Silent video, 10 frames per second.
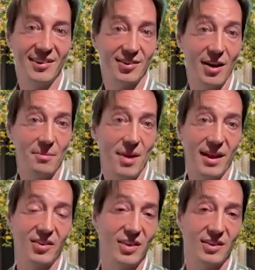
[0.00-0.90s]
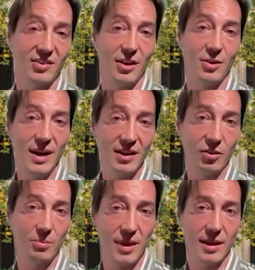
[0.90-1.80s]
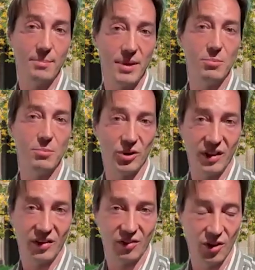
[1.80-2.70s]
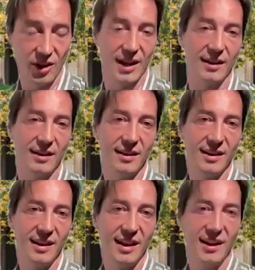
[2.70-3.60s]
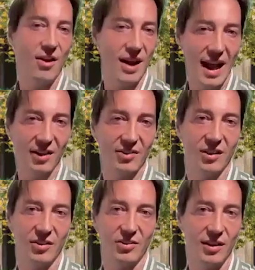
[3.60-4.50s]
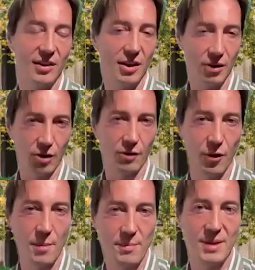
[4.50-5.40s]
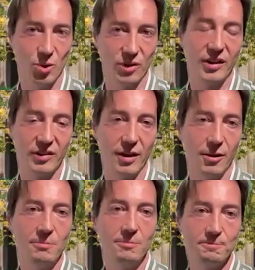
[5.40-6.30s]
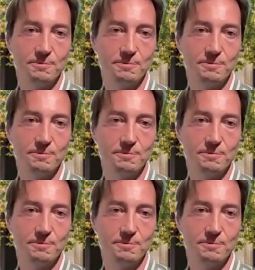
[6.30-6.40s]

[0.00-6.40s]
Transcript: in sum, I guess I'd say we need to be a bit more discerning in our analysis and, and look for a bit more detail.